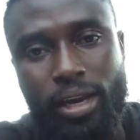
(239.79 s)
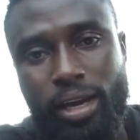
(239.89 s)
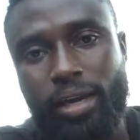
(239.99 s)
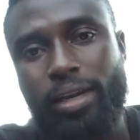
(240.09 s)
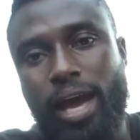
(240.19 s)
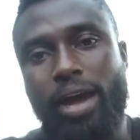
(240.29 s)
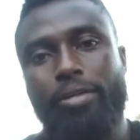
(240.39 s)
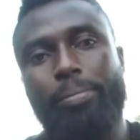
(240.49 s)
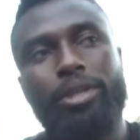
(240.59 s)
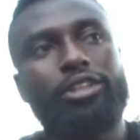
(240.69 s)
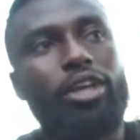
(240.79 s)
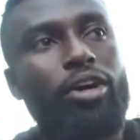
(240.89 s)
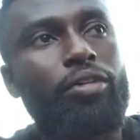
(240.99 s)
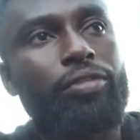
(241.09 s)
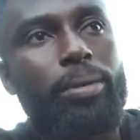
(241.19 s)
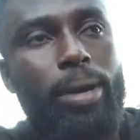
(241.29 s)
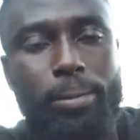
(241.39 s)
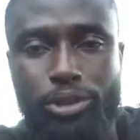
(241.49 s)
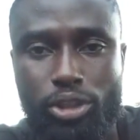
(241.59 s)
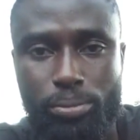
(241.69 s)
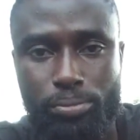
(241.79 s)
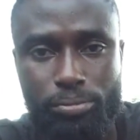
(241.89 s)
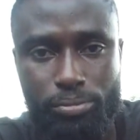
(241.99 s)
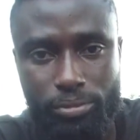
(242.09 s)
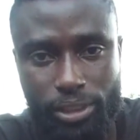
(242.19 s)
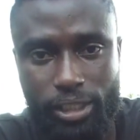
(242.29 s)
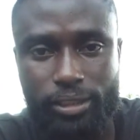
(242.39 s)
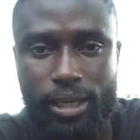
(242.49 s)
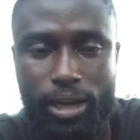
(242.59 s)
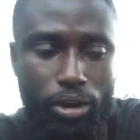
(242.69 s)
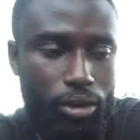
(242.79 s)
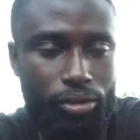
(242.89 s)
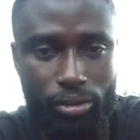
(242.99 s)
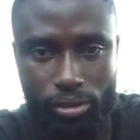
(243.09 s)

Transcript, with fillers: And I have a picture of the barbershop chairs that I got.